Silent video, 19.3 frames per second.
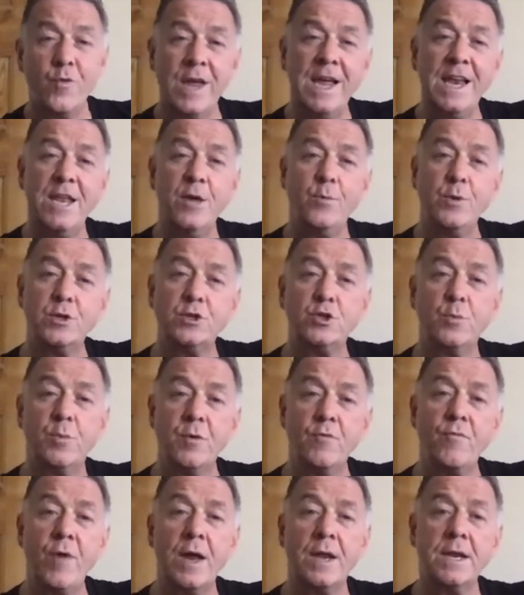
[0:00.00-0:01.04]
"Really, we should
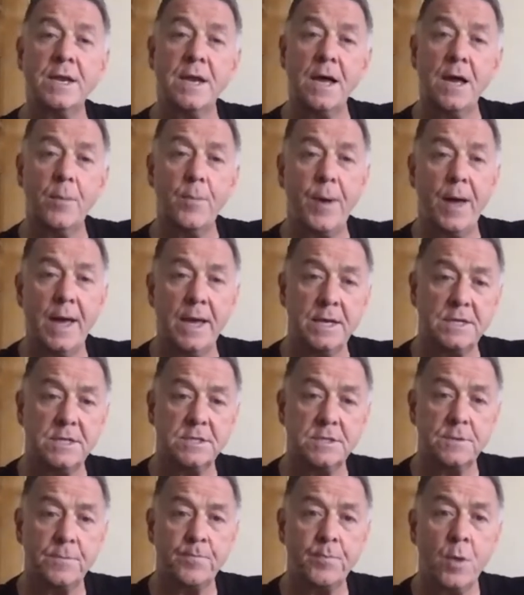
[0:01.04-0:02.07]
be running at a
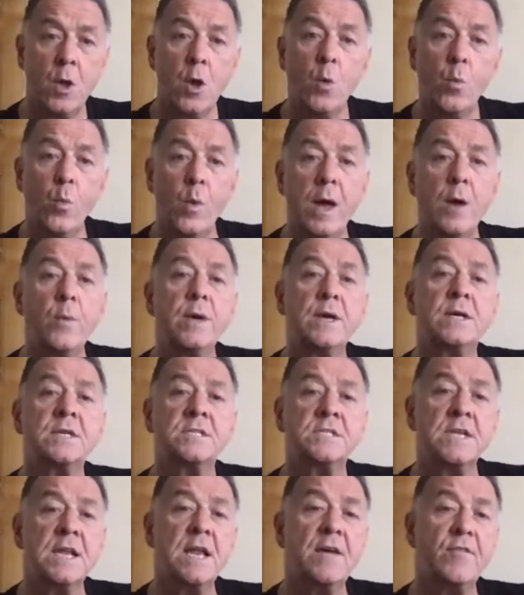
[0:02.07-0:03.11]
pace where we
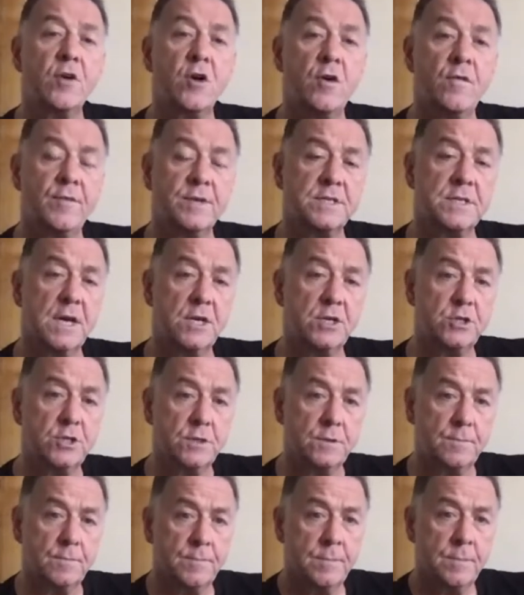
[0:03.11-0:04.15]
can still have a
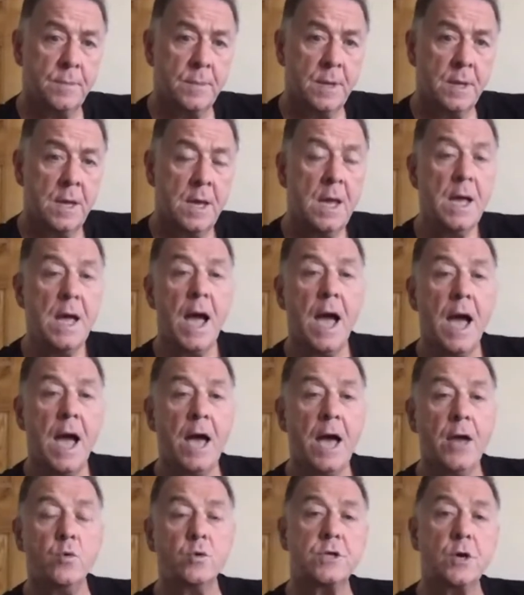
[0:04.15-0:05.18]
conversation.
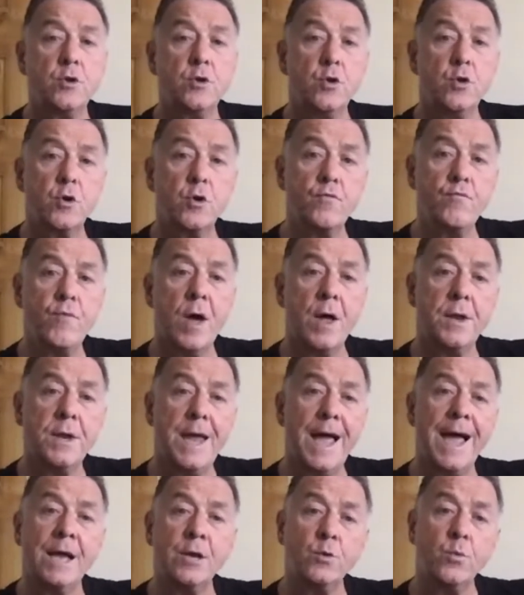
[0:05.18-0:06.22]
And also, you can
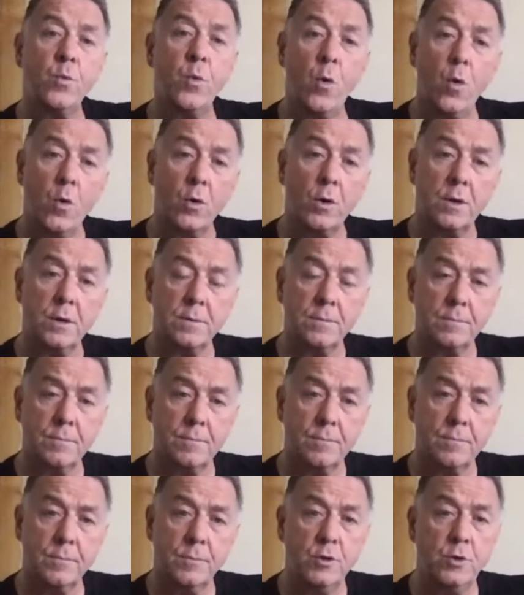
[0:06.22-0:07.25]
run and walk.
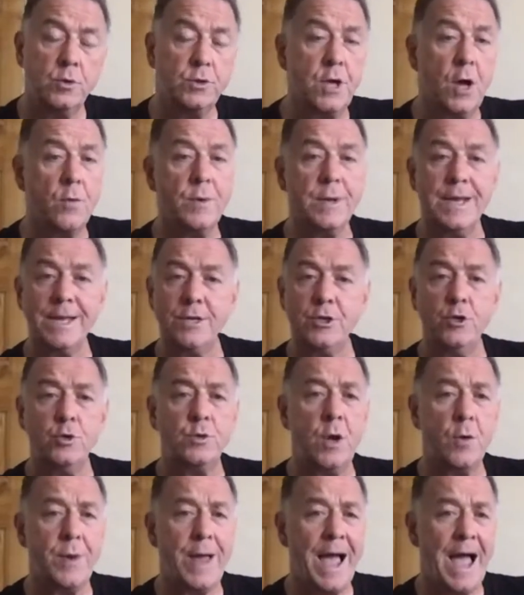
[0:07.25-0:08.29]
You
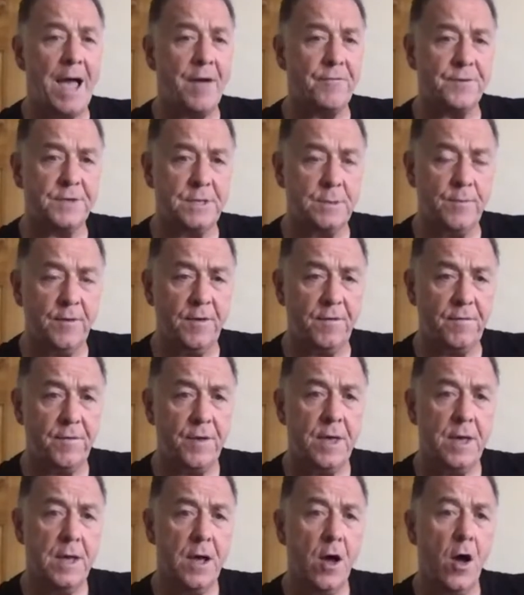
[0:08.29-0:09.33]
don't have to be..."
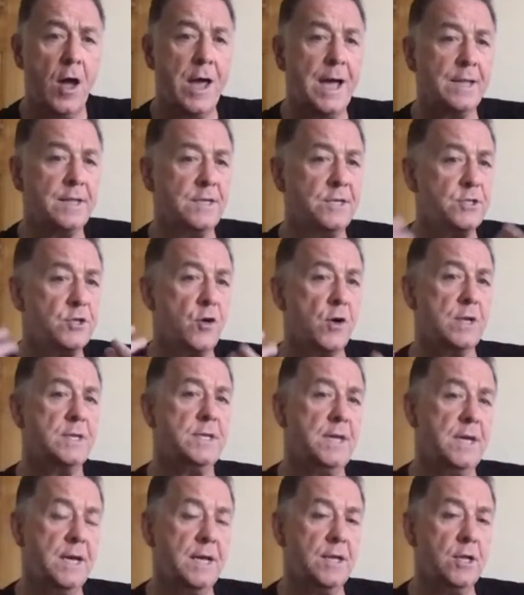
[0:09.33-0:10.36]
I had this
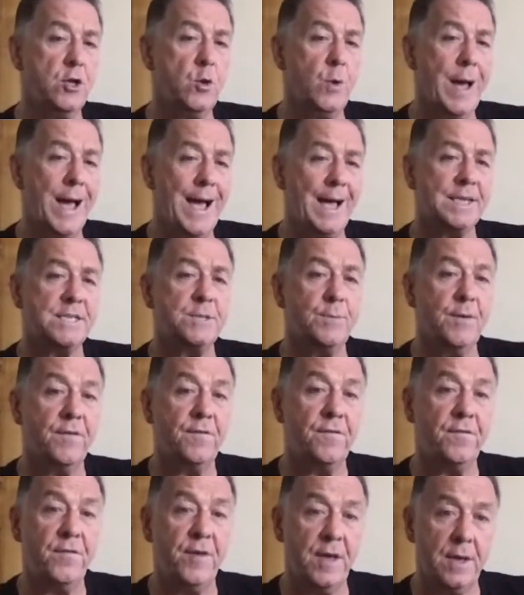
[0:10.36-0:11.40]
idea that you had to be
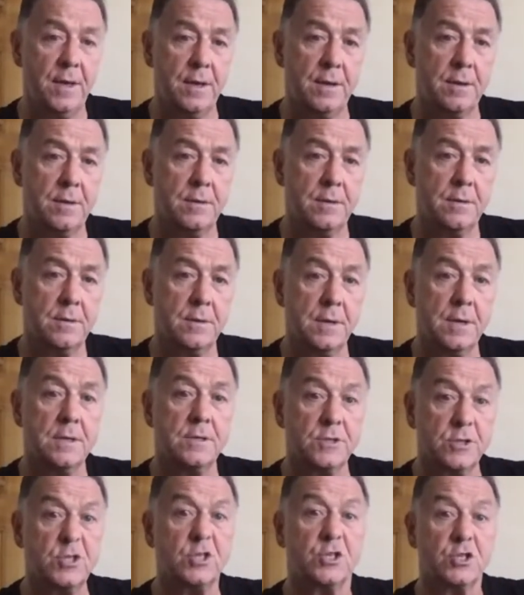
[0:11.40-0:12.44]
fit
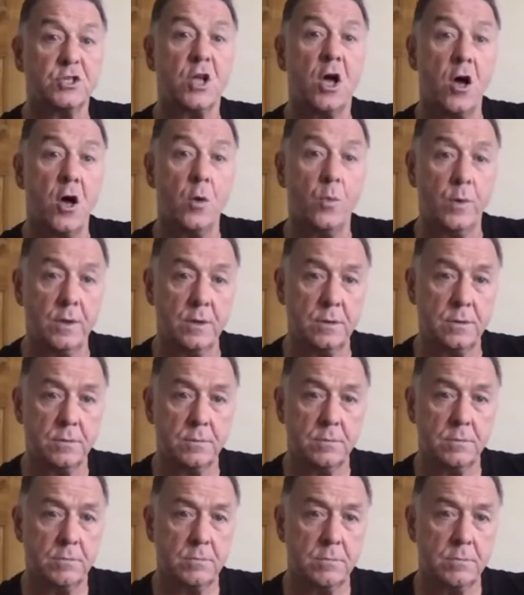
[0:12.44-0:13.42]
to start with.